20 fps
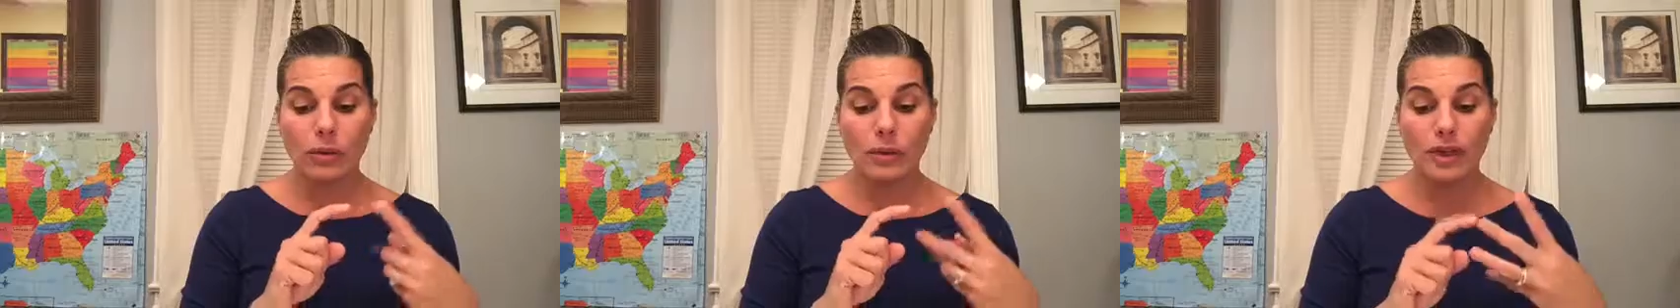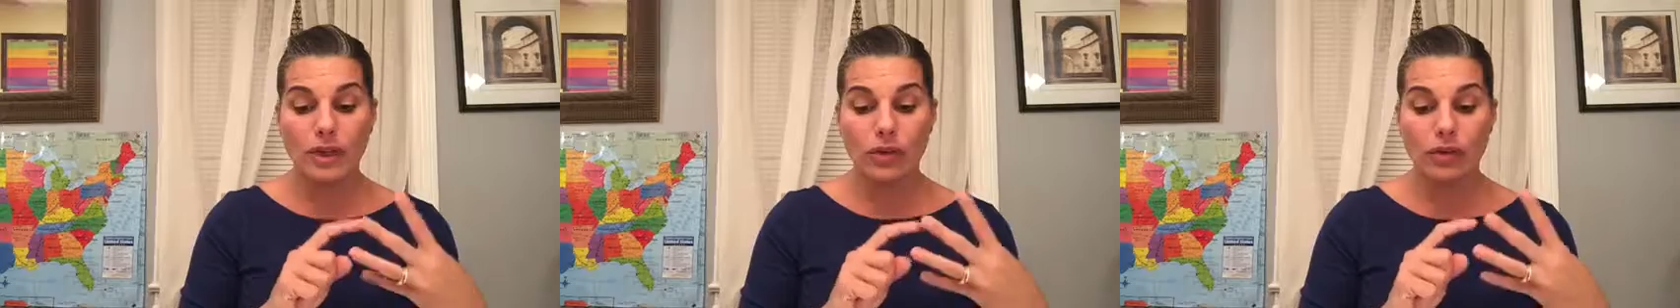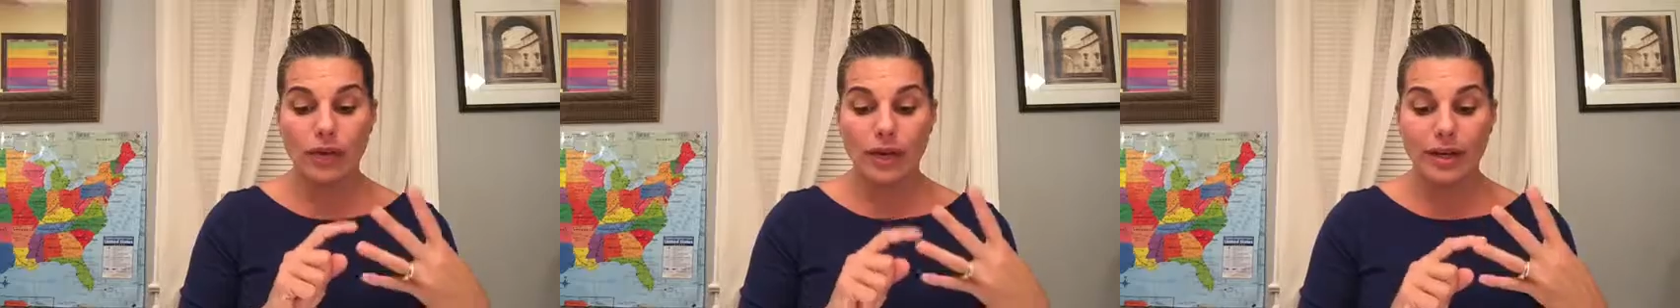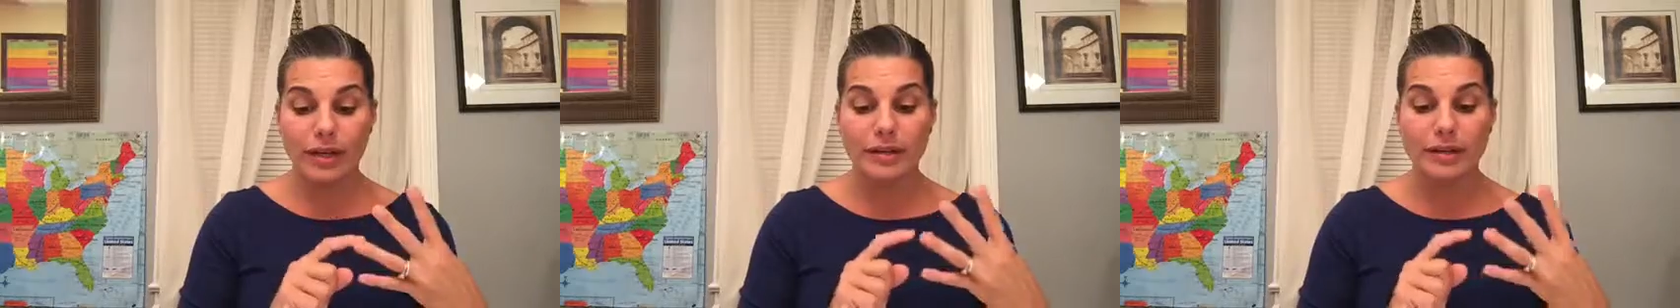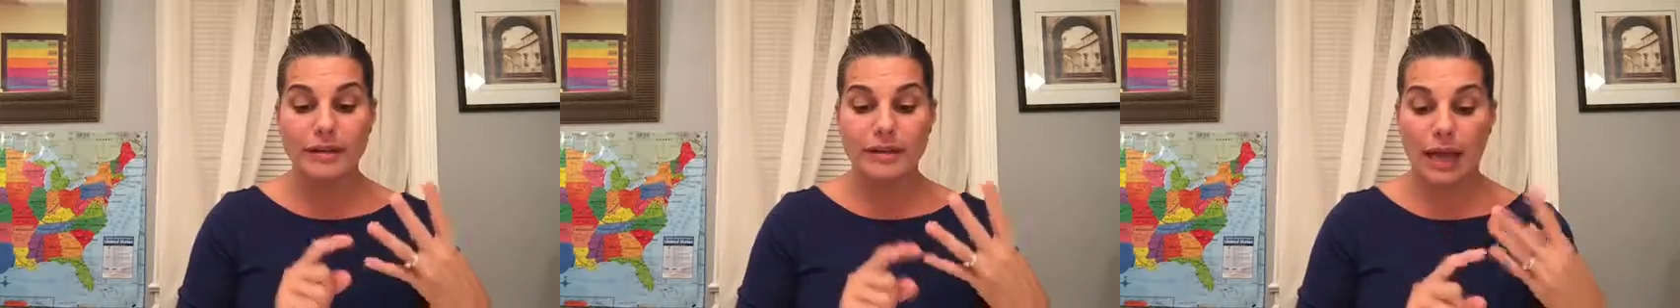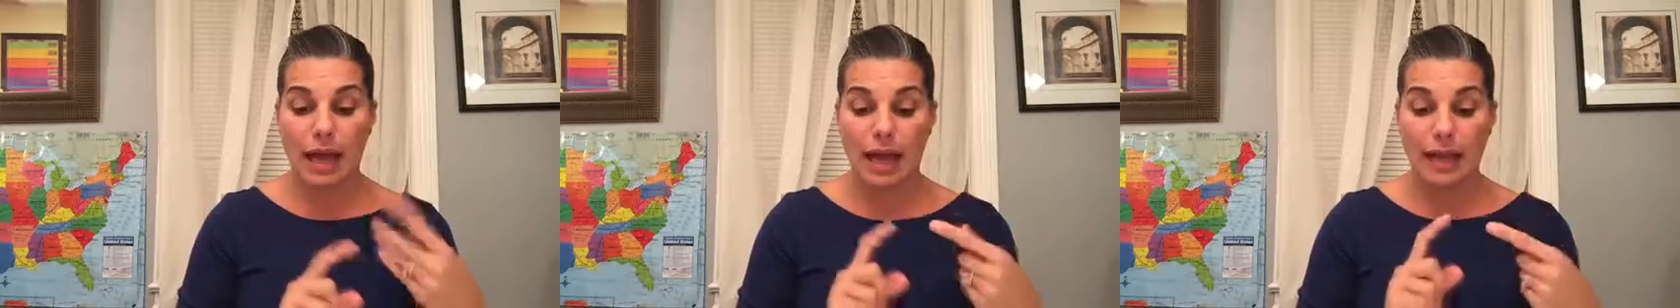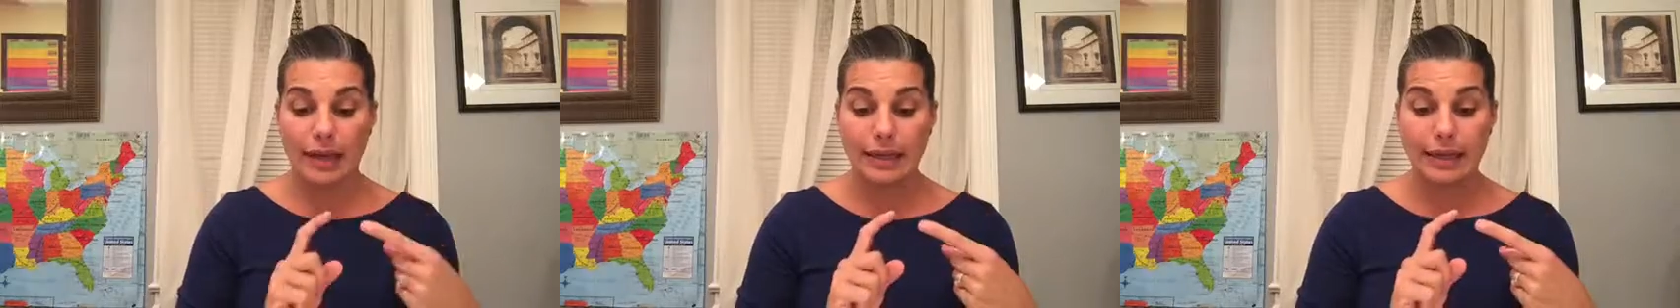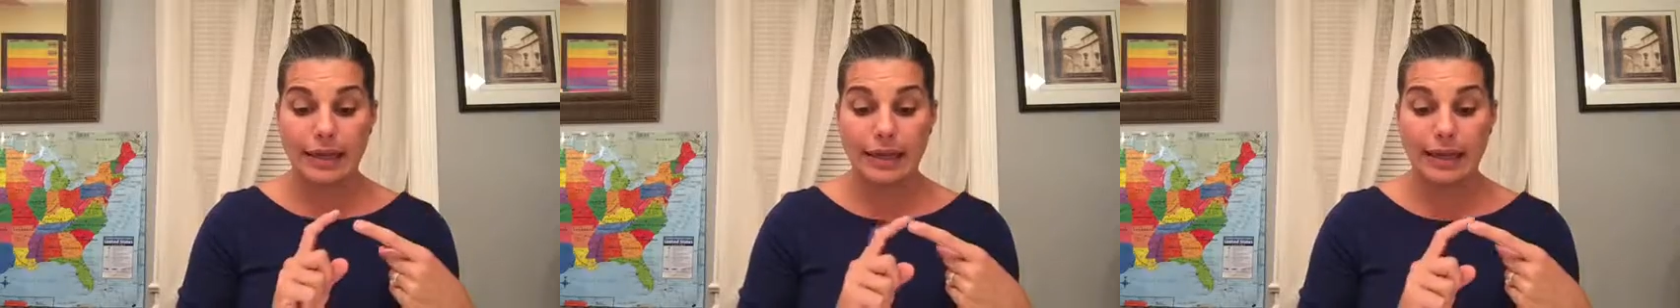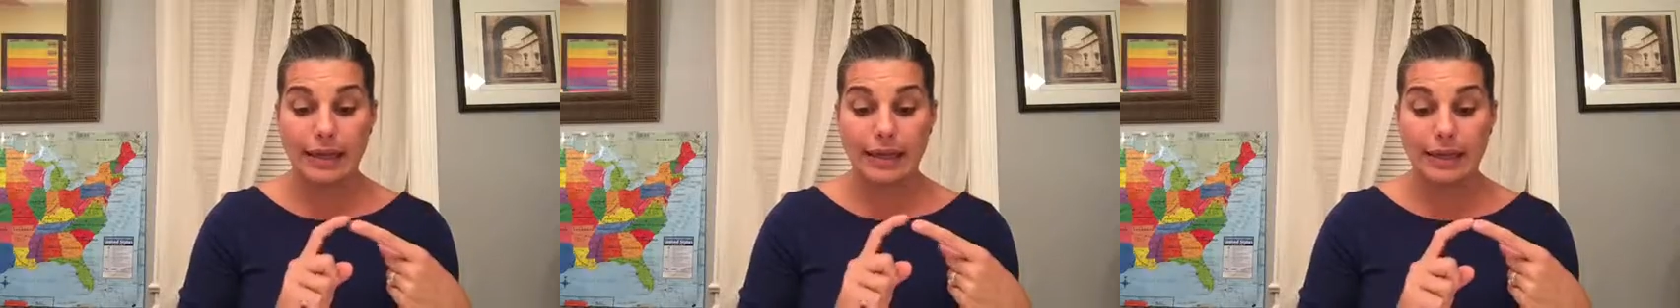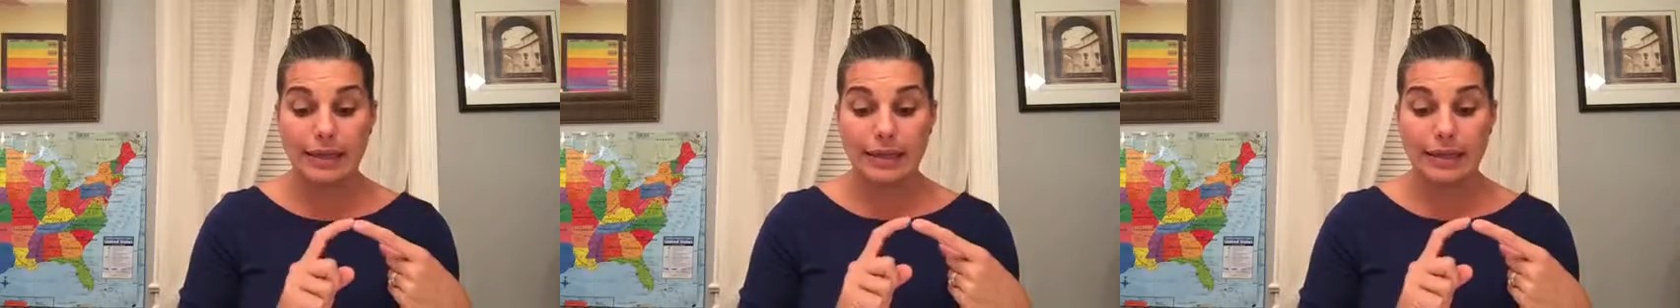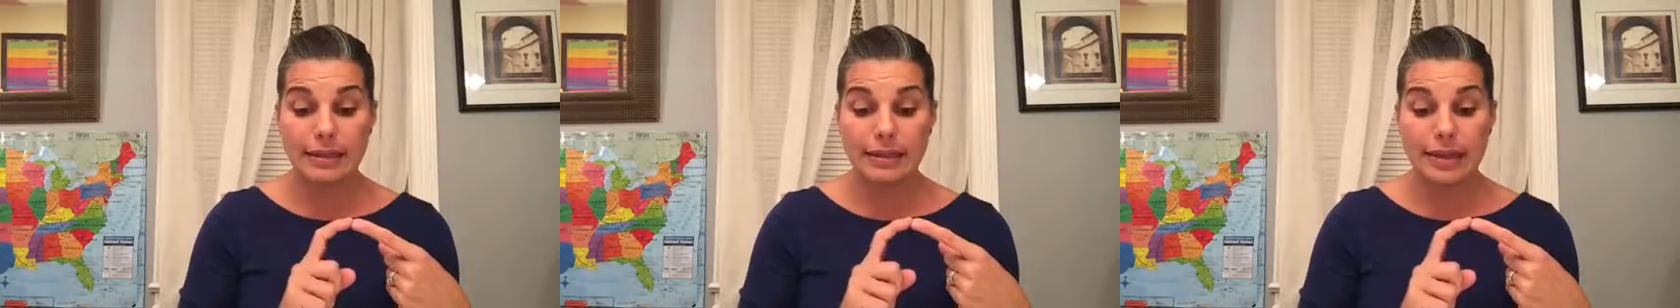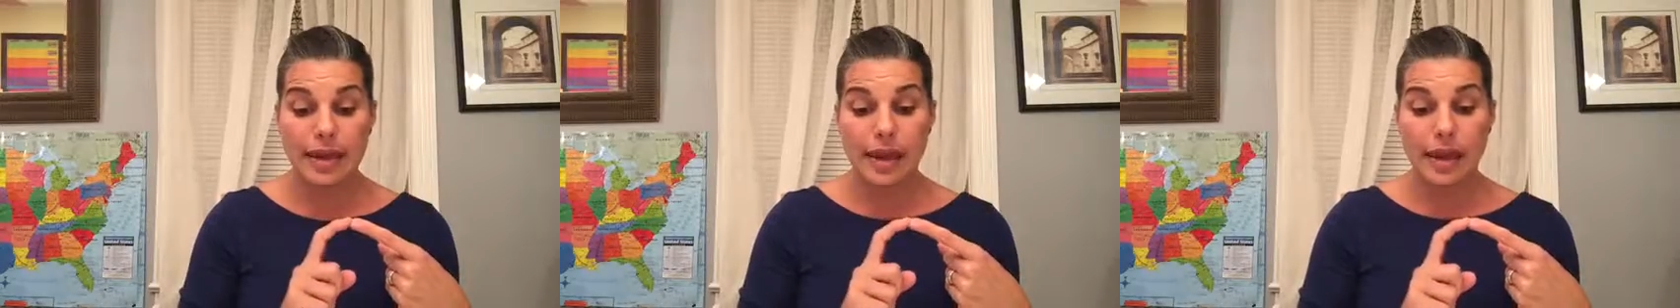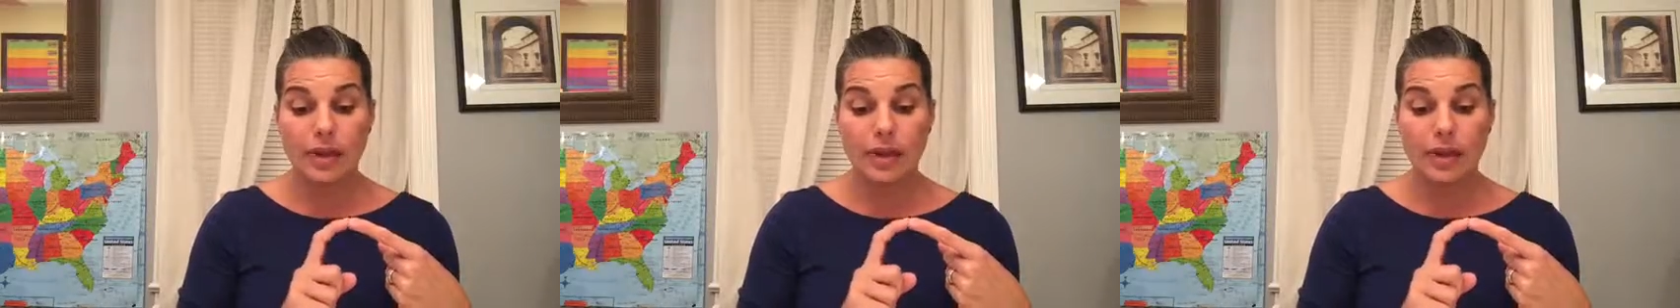we create a sign is